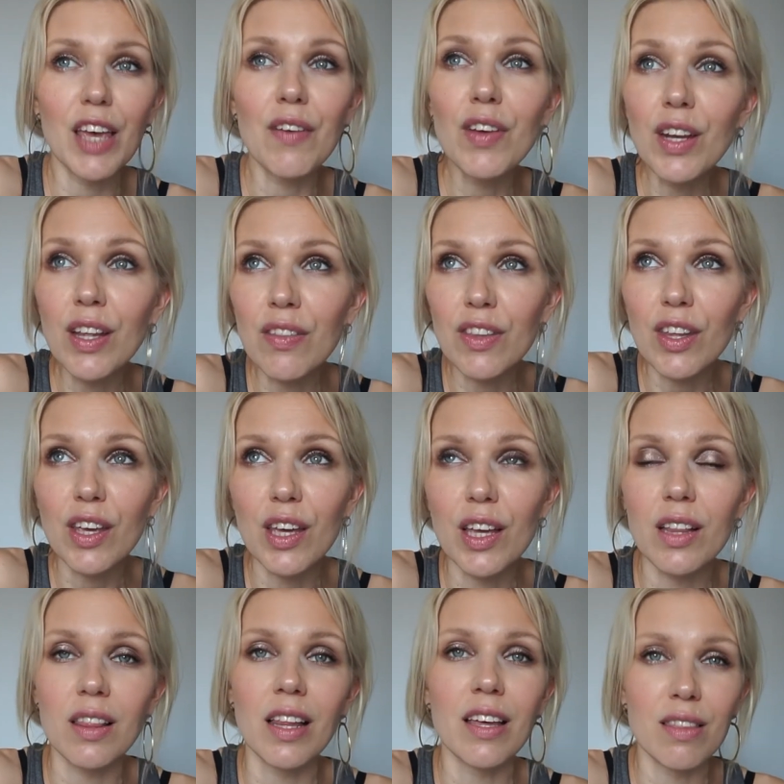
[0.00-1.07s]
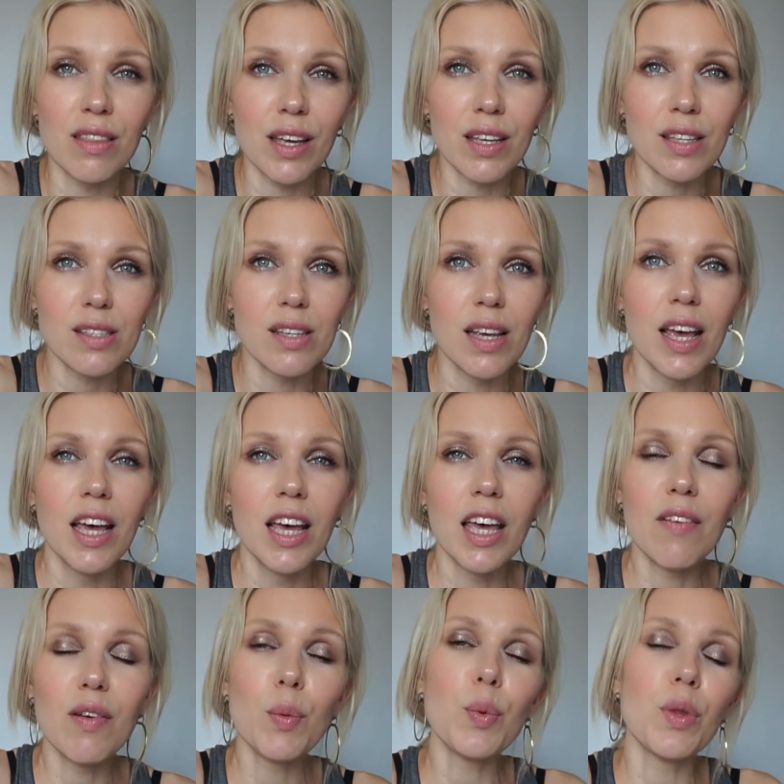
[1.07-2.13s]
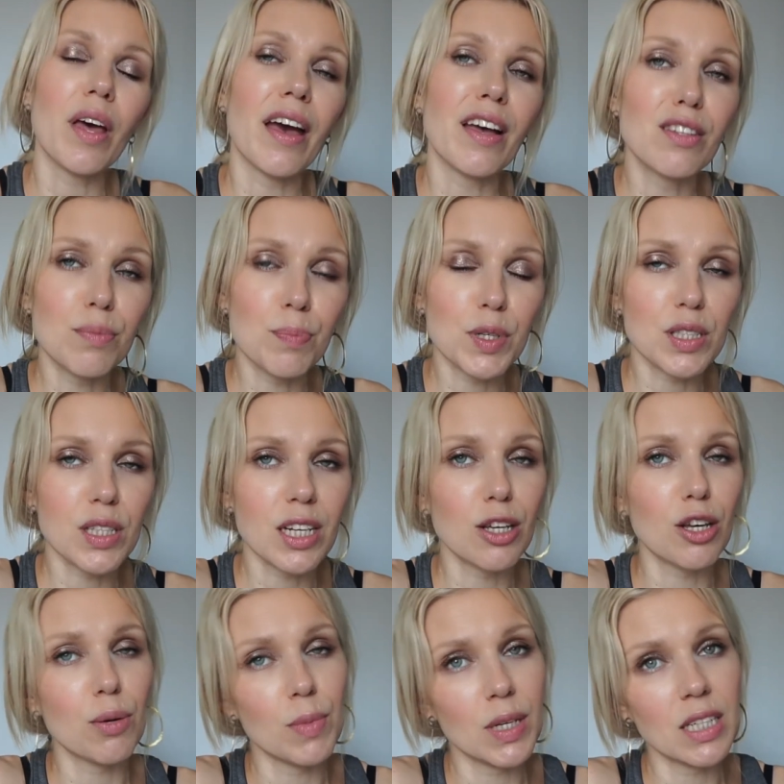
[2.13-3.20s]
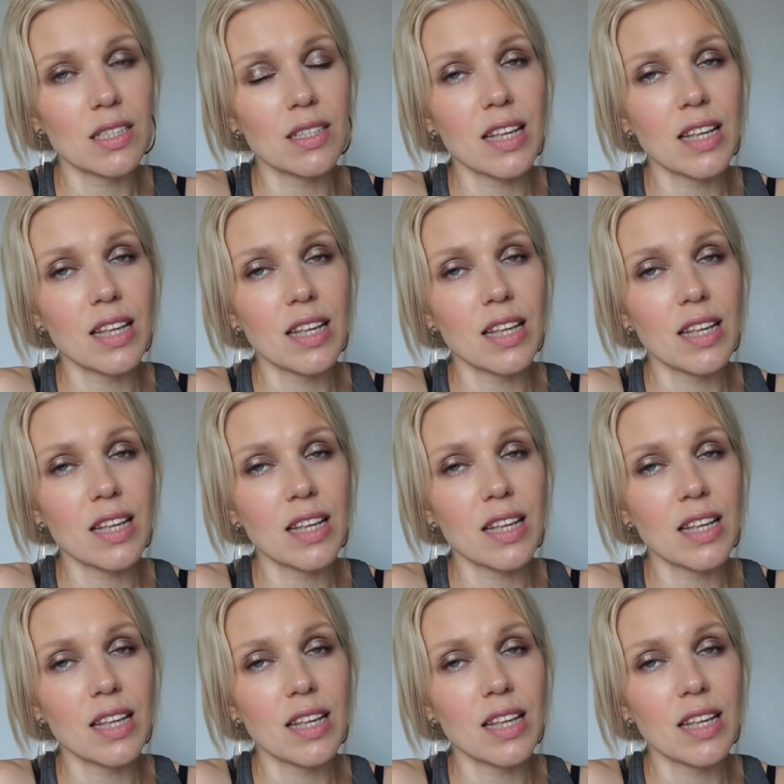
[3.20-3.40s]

Even in the heat like this, even with the eighty percent humidity